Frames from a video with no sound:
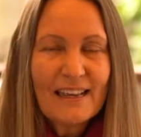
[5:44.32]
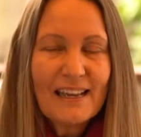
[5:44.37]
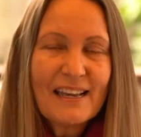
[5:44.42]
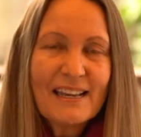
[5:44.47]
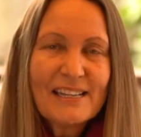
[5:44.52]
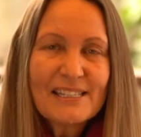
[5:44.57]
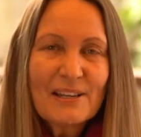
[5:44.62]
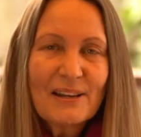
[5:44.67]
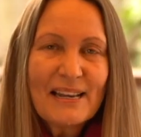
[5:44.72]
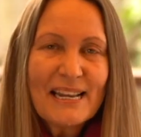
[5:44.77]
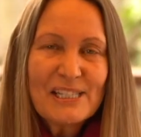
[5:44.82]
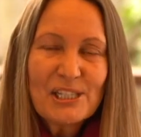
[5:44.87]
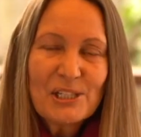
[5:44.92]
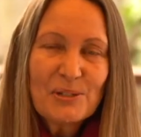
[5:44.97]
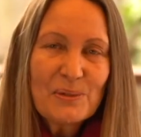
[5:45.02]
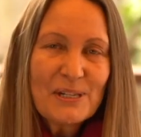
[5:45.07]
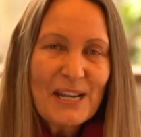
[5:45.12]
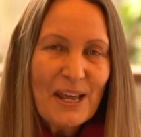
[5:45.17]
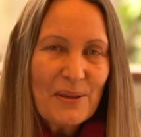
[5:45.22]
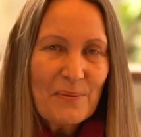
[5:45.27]
So let's do
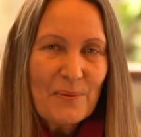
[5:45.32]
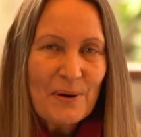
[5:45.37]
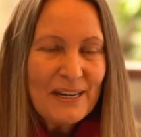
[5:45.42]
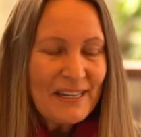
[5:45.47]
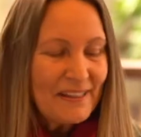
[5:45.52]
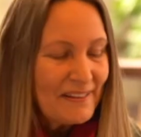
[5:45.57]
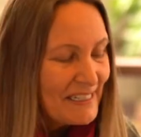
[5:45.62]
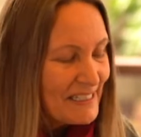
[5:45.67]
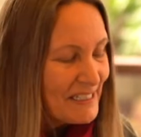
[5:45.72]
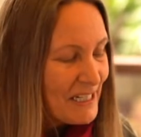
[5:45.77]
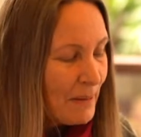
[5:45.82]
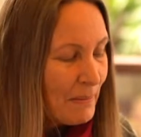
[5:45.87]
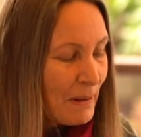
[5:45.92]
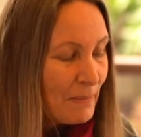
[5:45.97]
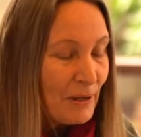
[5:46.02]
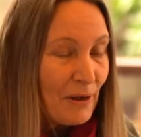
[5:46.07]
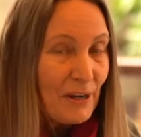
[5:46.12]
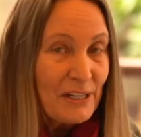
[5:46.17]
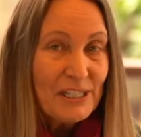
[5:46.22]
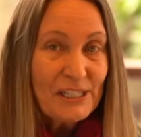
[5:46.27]
another one, and this time I'm
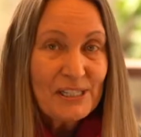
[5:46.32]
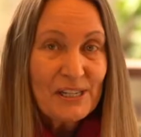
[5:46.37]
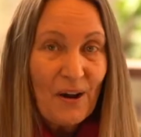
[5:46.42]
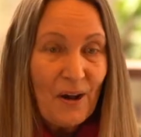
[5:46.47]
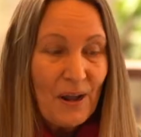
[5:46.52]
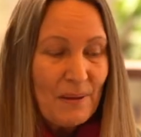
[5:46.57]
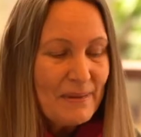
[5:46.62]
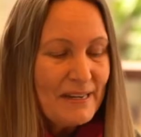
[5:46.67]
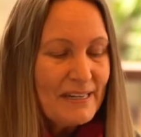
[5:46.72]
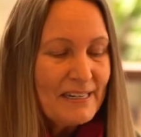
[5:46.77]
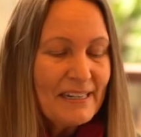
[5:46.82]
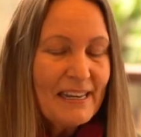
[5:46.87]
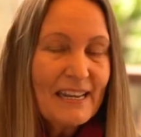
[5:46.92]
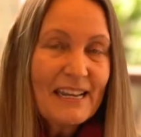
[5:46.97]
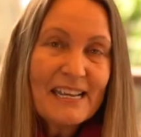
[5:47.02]
going to time it.